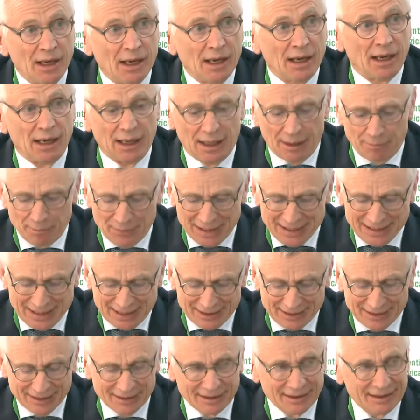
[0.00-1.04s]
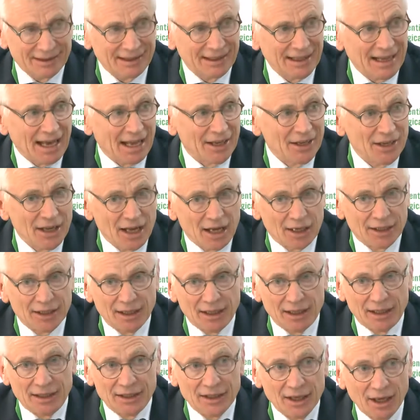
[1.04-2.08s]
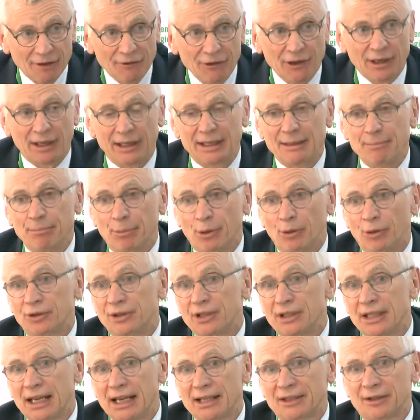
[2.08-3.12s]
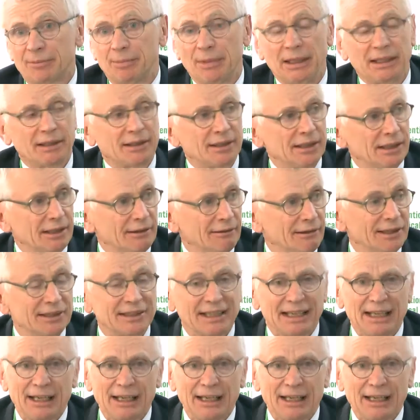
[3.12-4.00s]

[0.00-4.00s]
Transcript: Another important aspect here is,